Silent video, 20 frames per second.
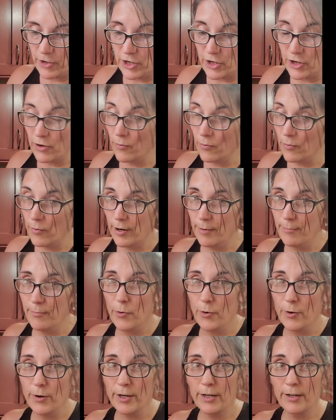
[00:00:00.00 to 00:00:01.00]
you don't want
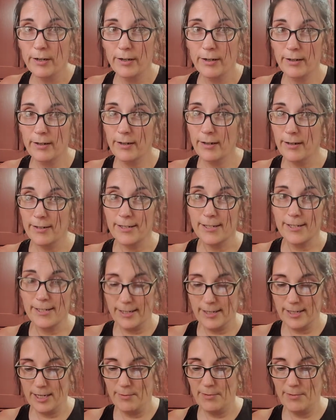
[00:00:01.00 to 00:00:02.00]
more because
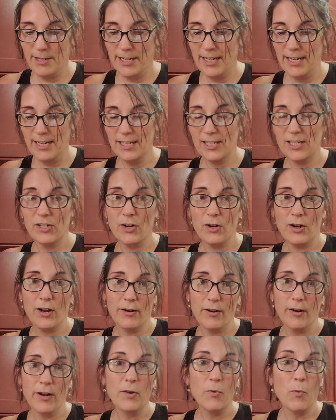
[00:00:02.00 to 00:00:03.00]
cinnamon is
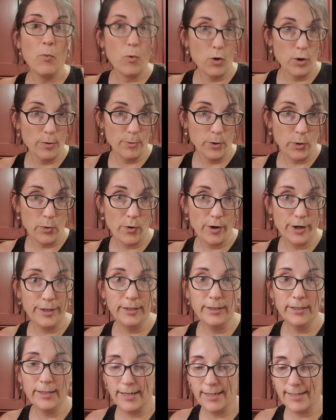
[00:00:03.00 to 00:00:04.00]
warmer
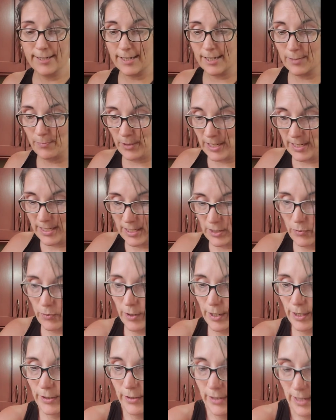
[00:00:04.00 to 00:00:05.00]
oil. It's a spicy
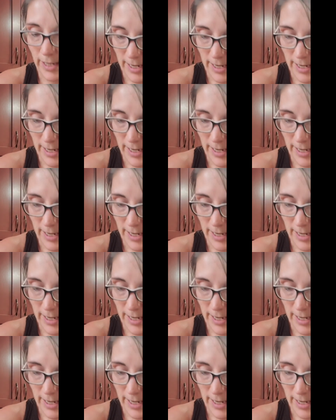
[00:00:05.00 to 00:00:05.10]
oil,